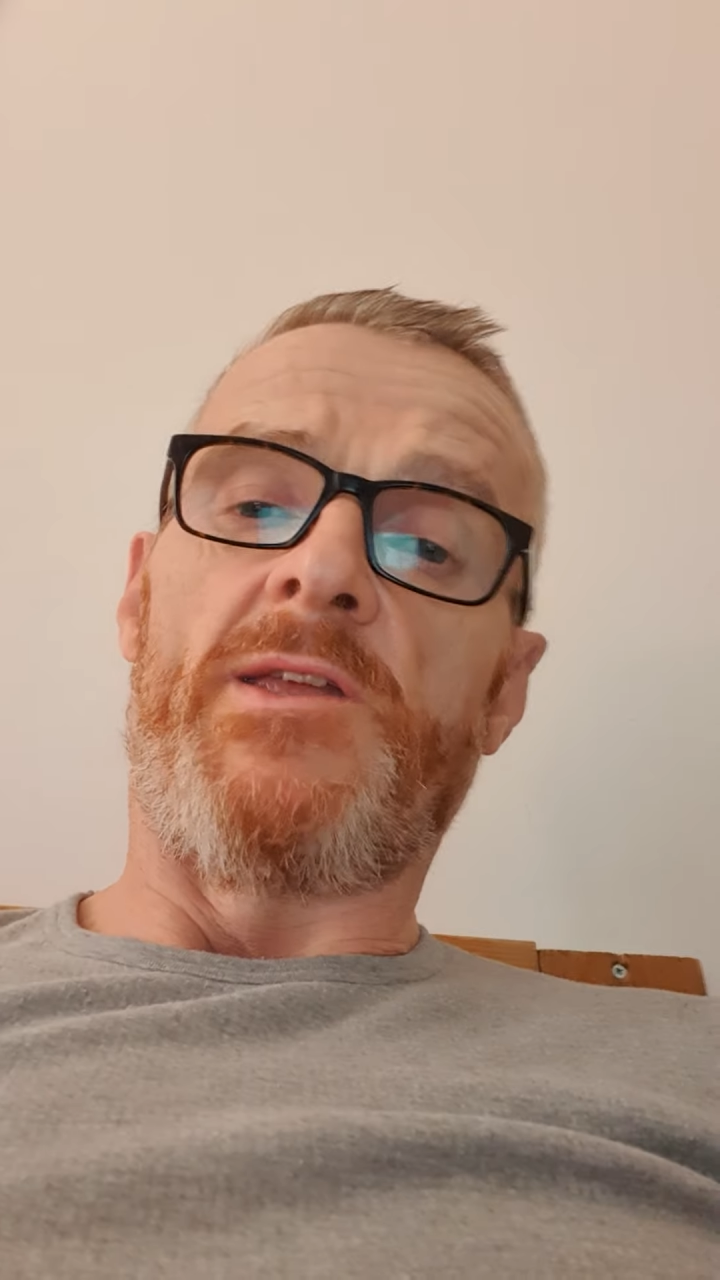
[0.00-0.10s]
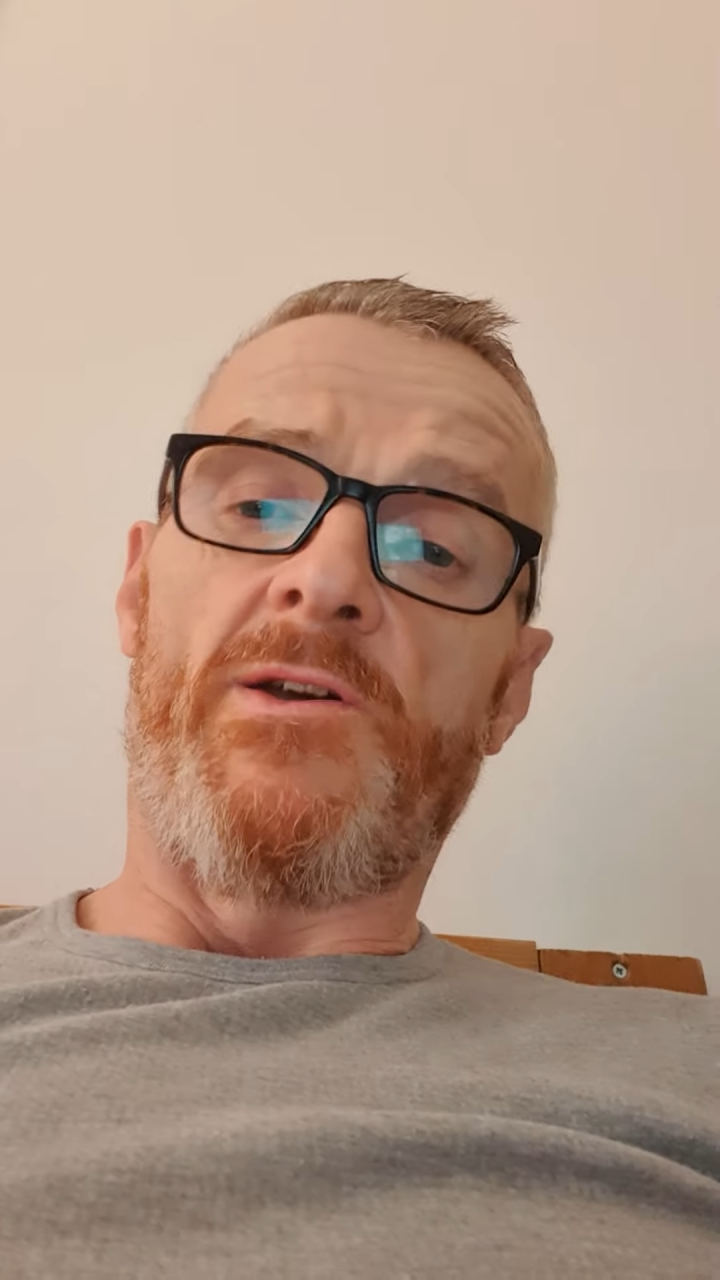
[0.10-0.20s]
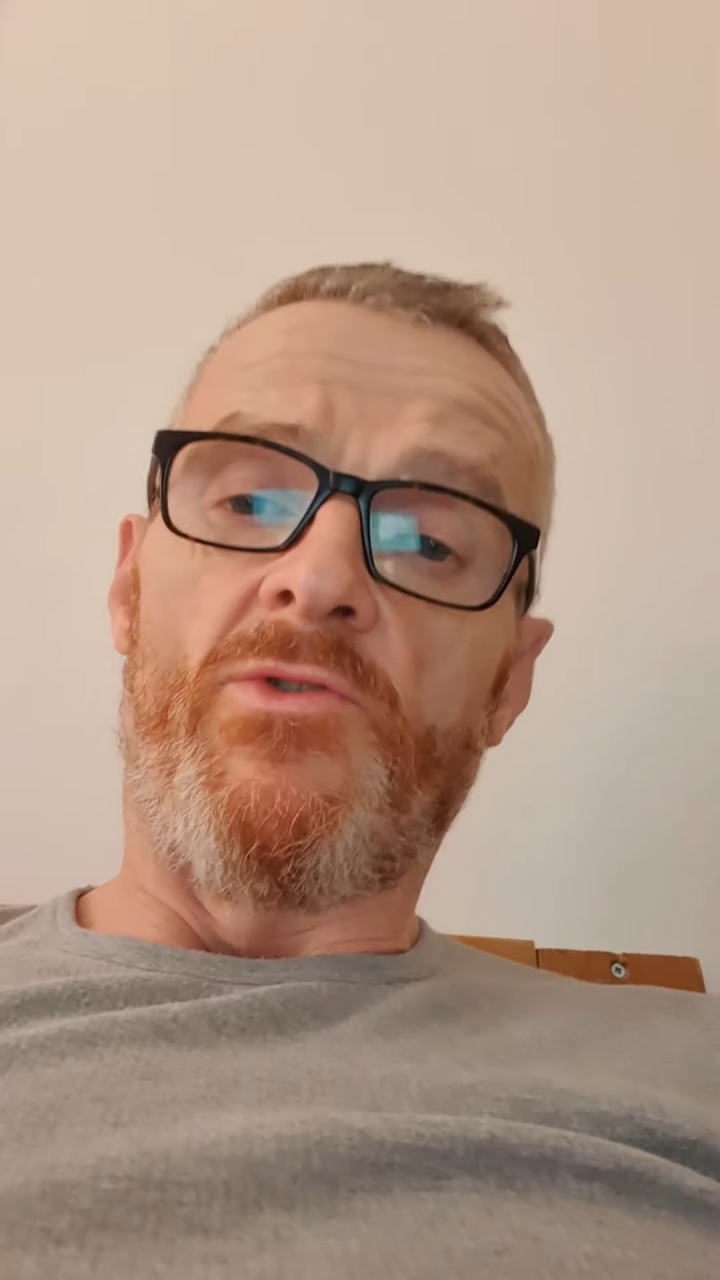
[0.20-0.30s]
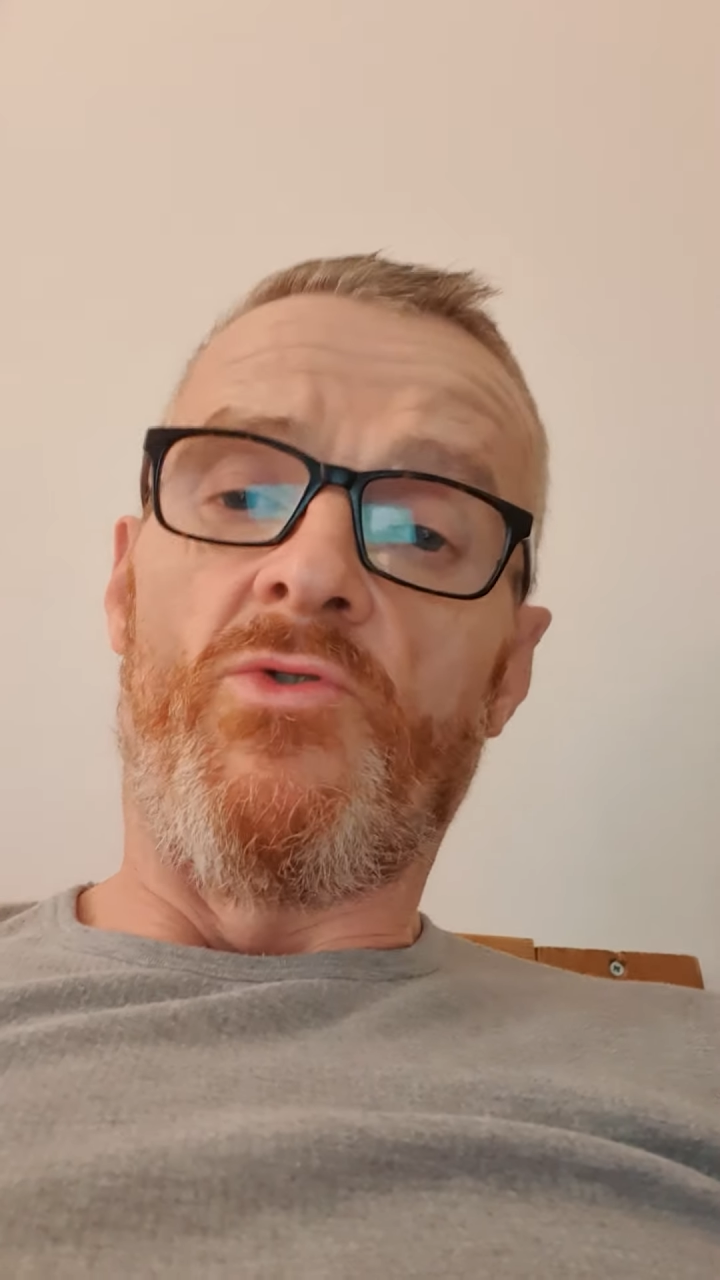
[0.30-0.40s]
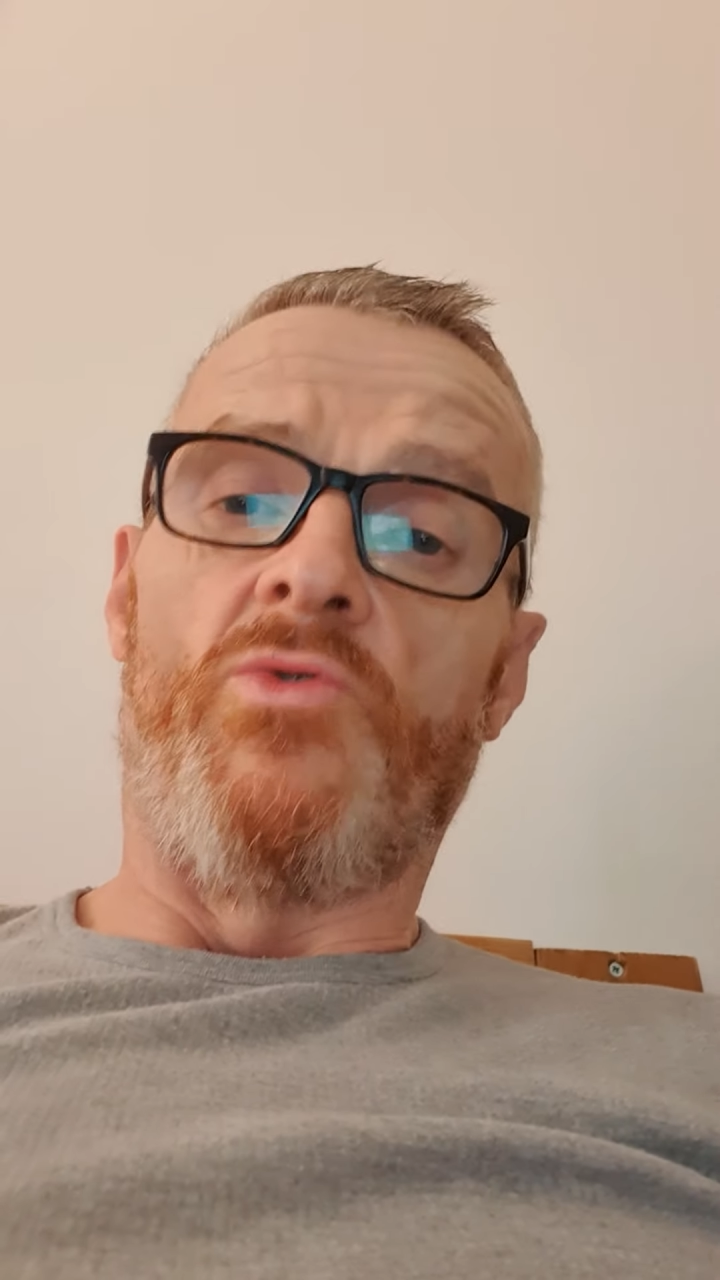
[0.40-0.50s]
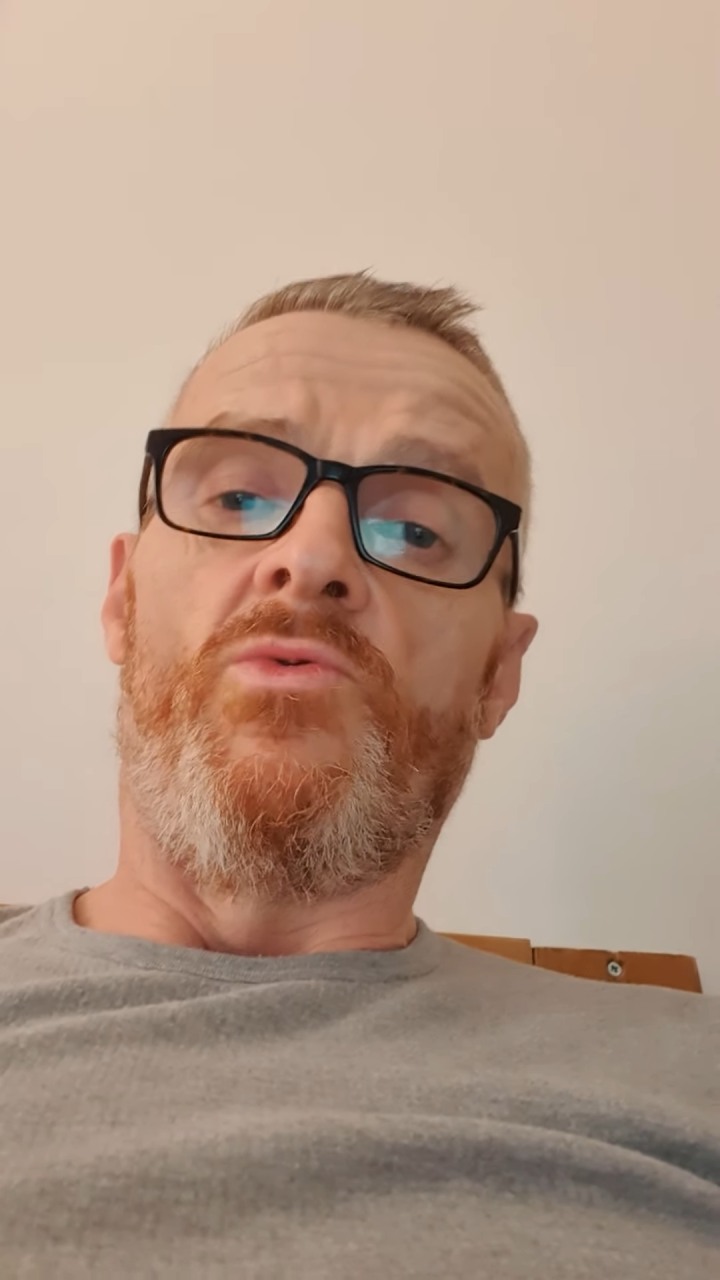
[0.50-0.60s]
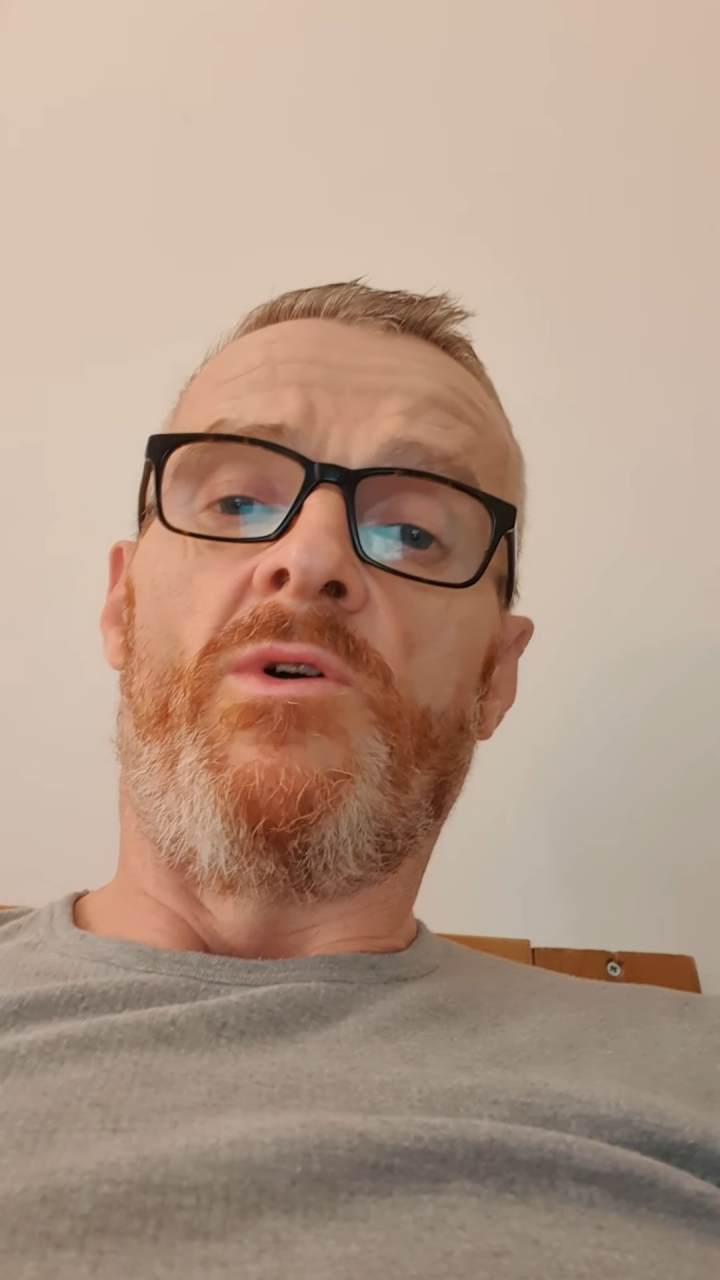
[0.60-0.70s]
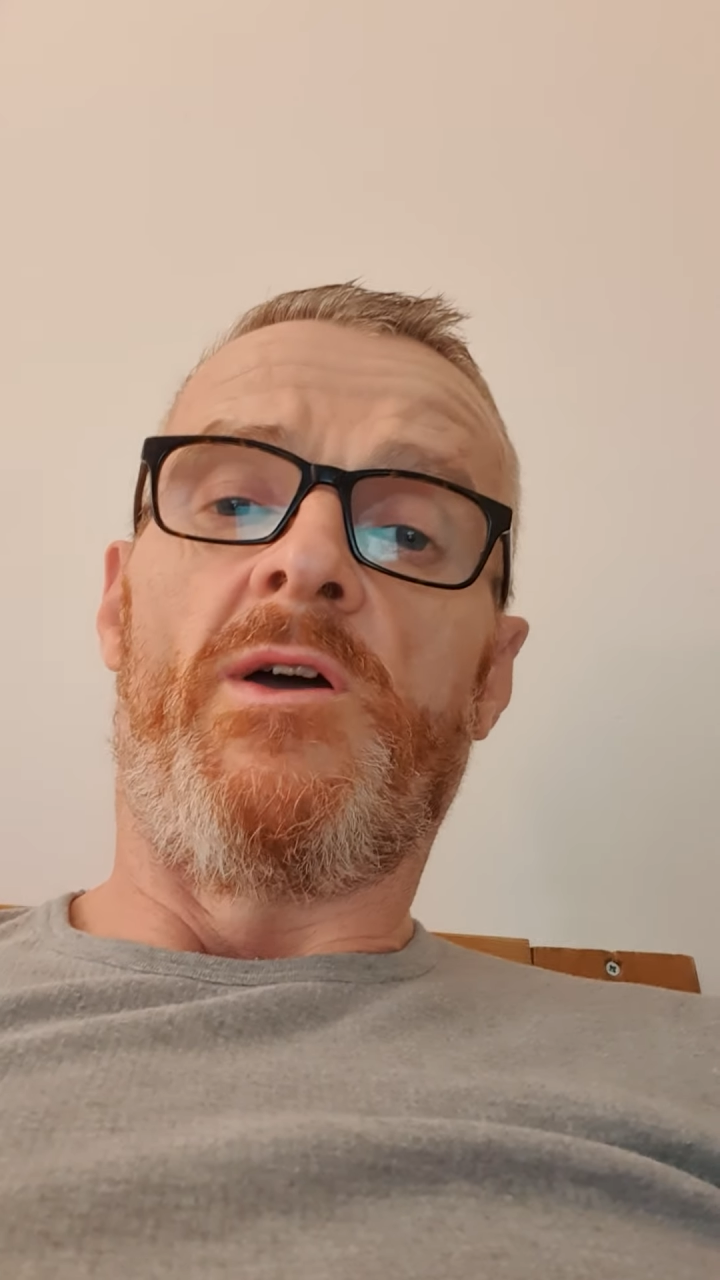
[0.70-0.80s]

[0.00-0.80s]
it all,